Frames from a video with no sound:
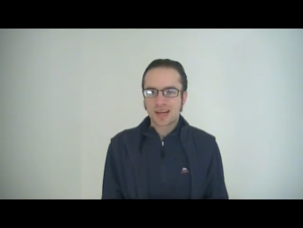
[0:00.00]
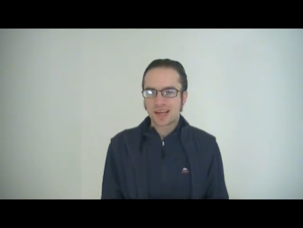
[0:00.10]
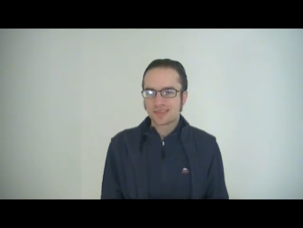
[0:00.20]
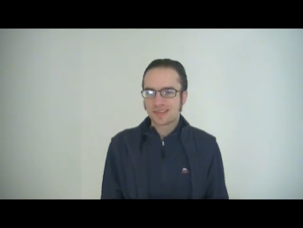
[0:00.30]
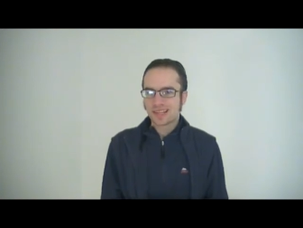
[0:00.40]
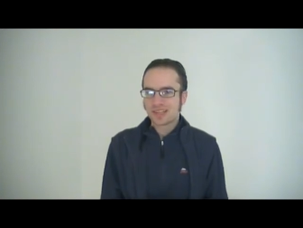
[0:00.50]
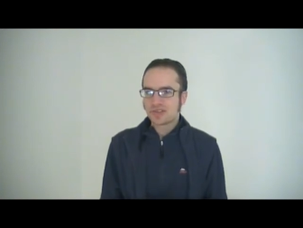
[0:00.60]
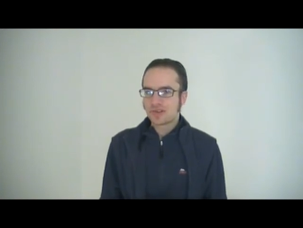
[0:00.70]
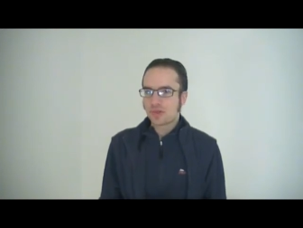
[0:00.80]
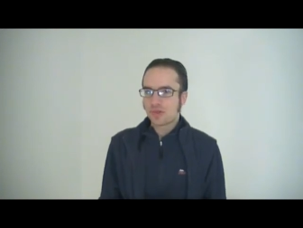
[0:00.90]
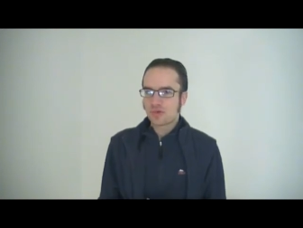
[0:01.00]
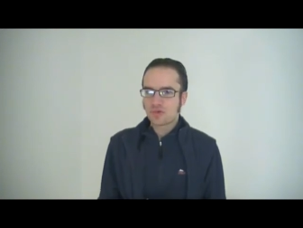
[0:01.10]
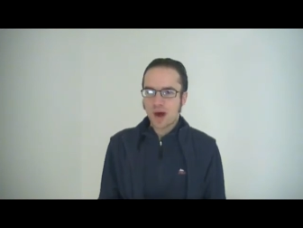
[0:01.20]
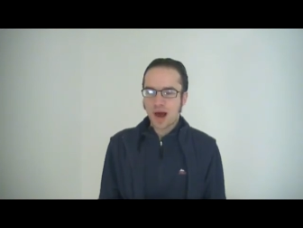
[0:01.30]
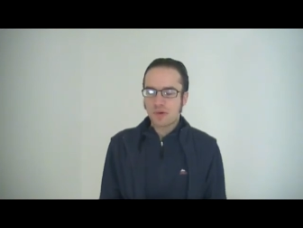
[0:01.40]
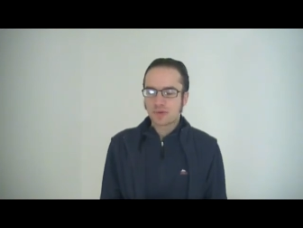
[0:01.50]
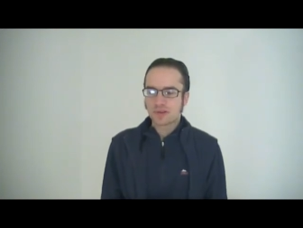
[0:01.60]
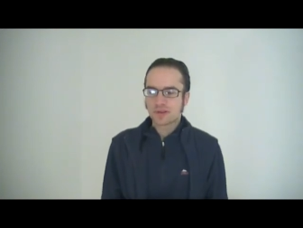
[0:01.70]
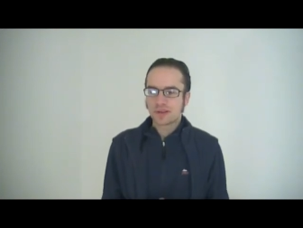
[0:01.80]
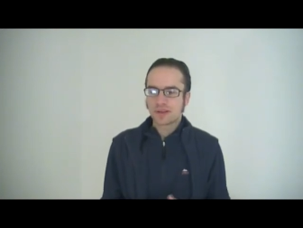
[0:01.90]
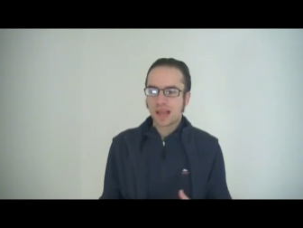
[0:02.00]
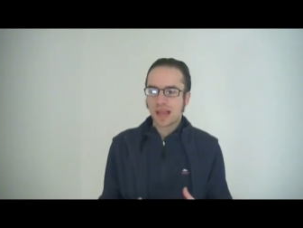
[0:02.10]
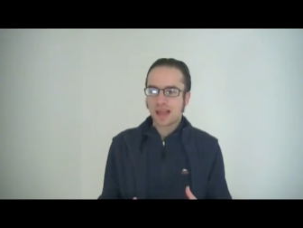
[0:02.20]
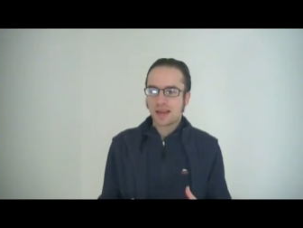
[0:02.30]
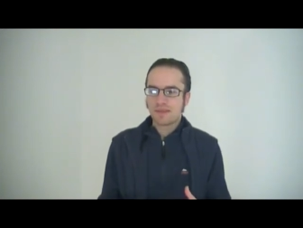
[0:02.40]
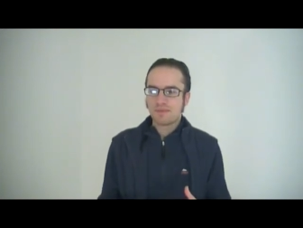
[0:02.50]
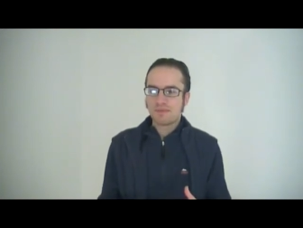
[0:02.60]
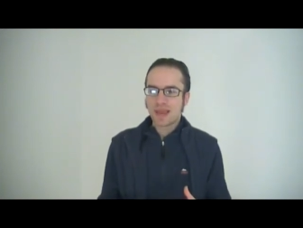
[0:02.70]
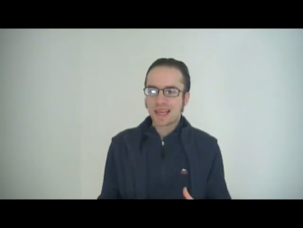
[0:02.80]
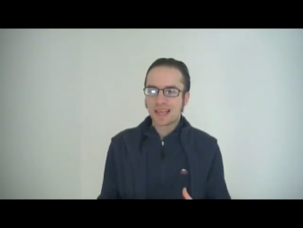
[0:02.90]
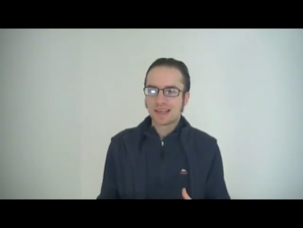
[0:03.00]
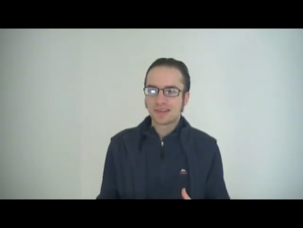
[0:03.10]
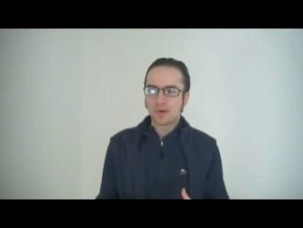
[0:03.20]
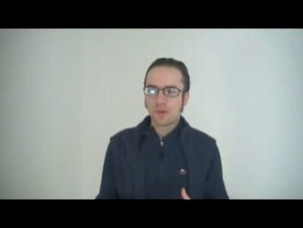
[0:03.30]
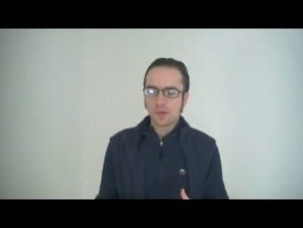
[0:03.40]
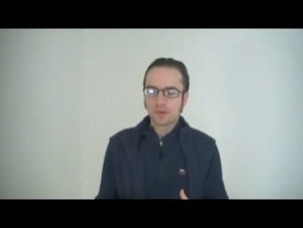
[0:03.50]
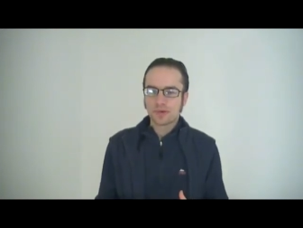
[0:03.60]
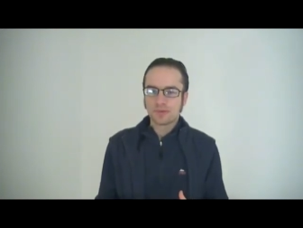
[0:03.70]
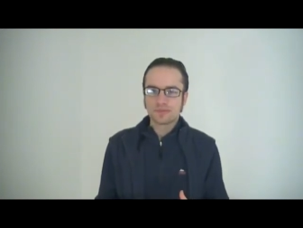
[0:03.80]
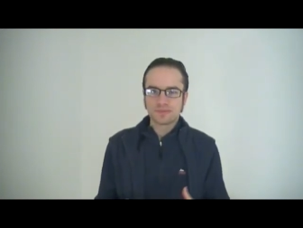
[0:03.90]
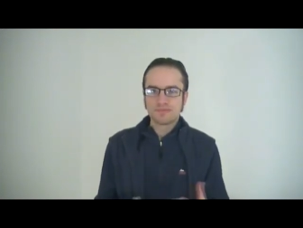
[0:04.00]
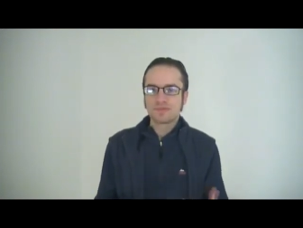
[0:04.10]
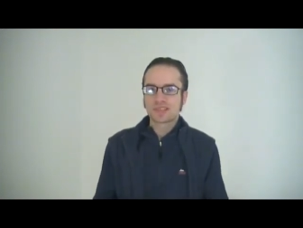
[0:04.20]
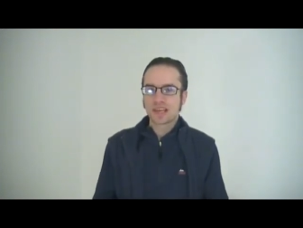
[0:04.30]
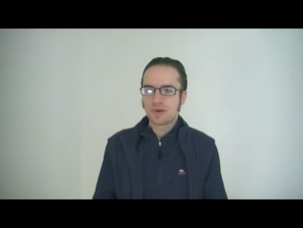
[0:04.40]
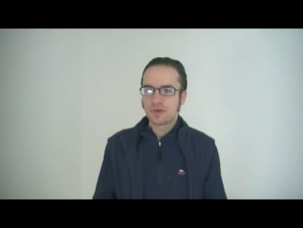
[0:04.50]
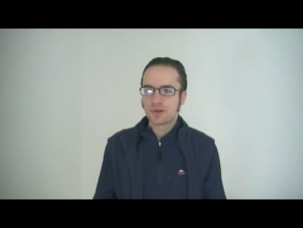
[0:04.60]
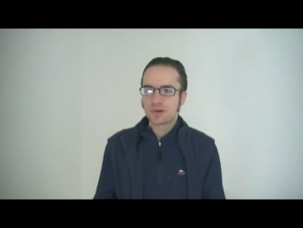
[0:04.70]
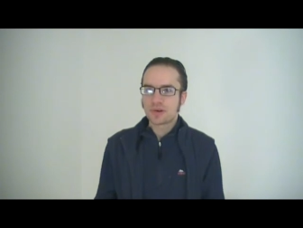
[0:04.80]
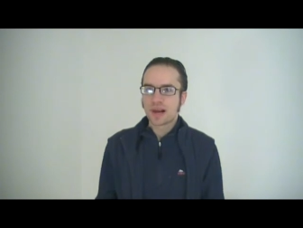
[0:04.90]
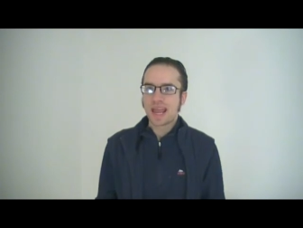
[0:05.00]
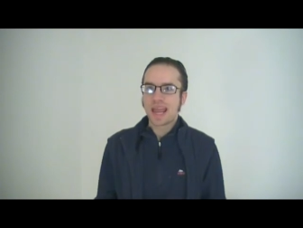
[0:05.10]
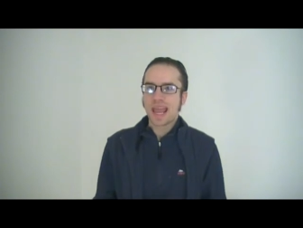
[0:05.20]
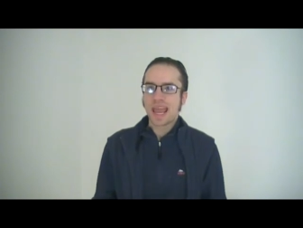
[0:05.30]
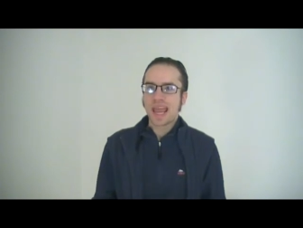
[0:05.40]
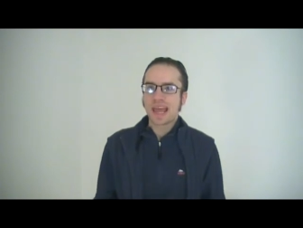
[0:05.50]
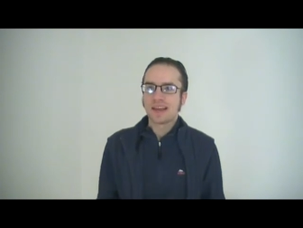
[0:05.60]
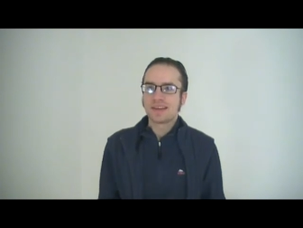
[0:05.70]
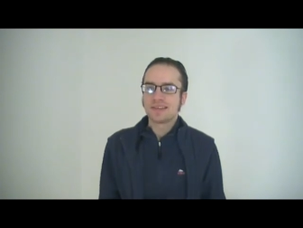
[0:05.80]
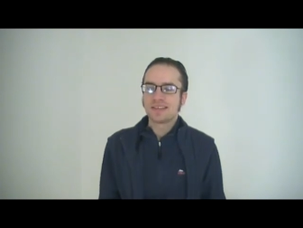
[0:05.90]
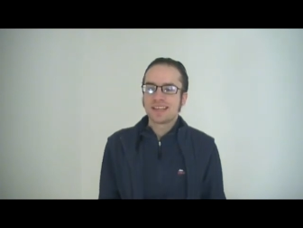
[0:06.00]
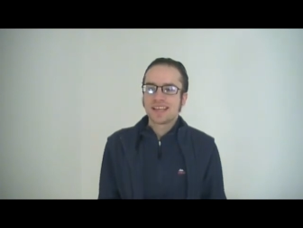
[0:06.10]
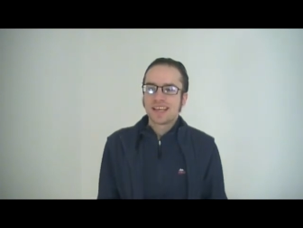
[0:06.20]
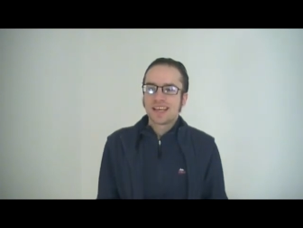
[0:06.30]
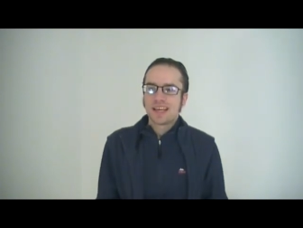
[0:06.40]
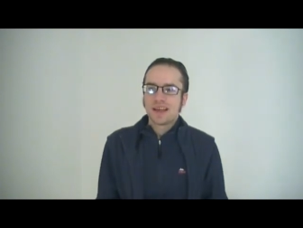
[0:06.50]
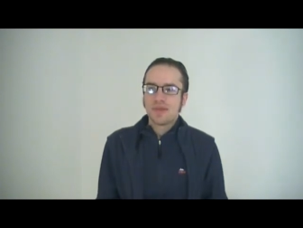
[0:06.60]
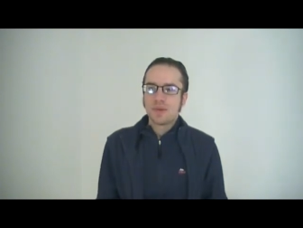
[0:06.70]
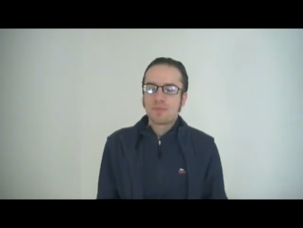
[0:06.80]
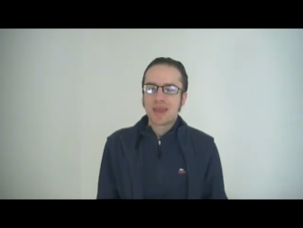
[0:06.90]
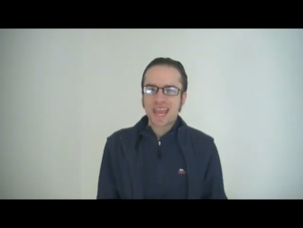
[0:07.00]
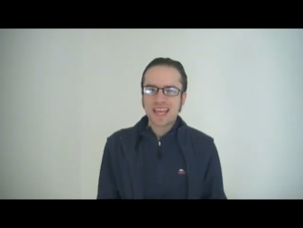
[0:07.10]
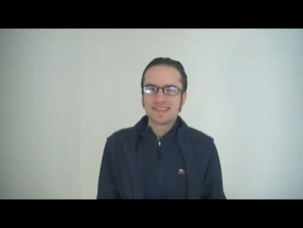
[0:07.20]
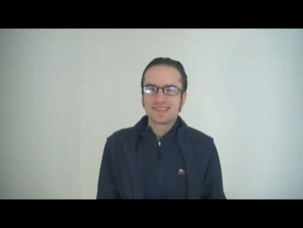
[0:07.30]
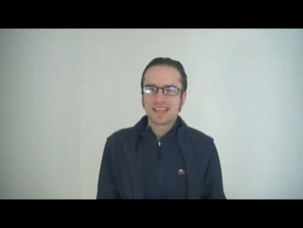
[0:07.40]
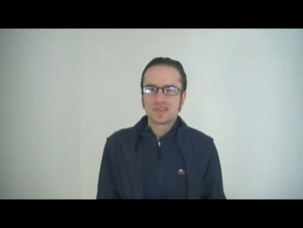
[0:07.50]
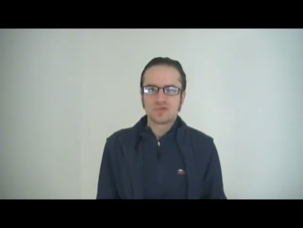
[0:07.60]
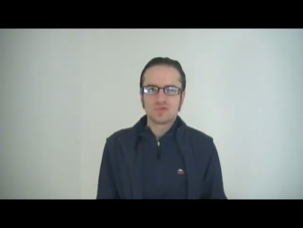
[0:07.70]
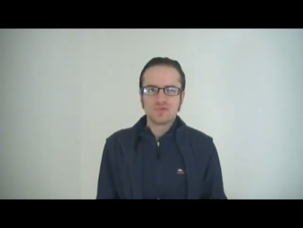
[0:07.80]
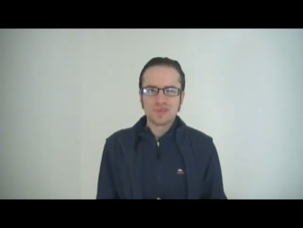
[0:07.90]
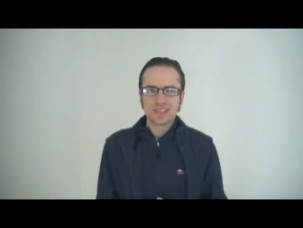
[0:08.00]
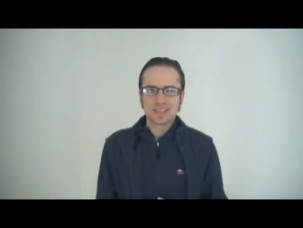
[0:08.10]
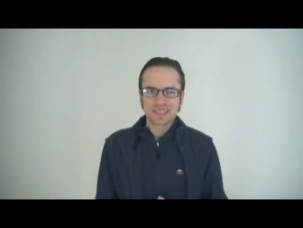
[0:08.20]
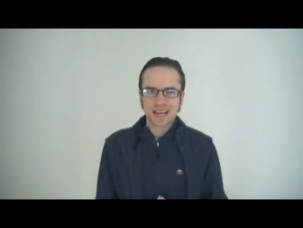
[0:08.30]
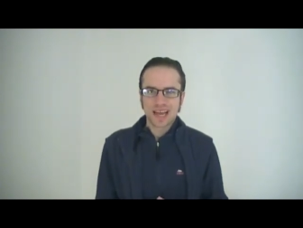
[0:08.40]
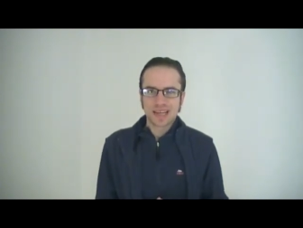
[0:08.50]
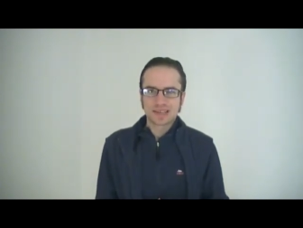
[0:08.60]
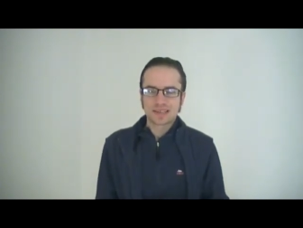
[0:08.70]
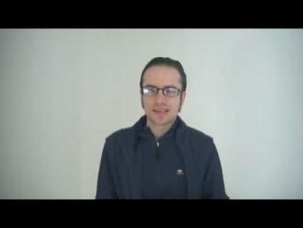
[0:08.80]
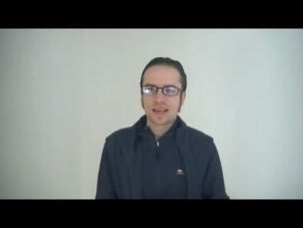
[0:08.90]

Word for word: and isolation throughout make it all the scarier and the pace is really tight.